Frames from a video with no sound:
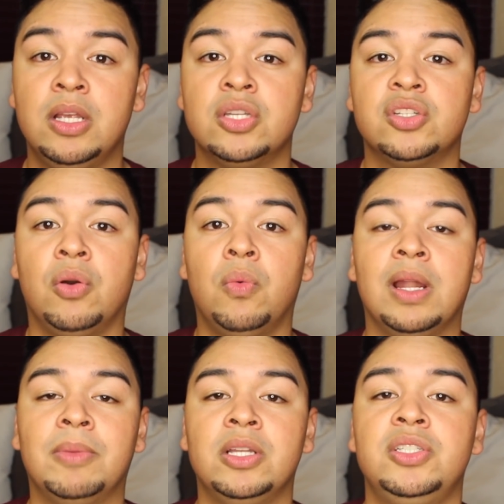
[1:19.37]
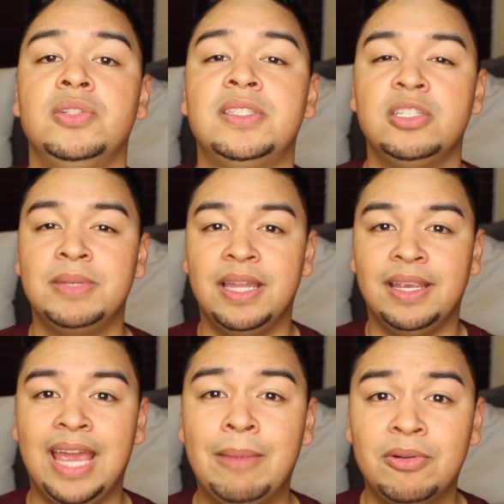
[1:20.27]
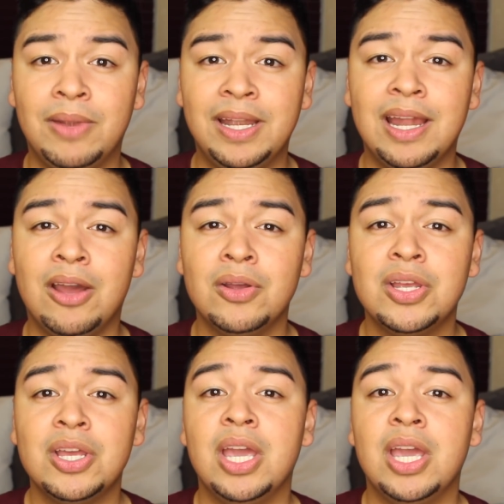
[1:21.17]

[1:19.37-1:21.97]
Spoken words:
So what I'm gonna do is zoom in the camera right now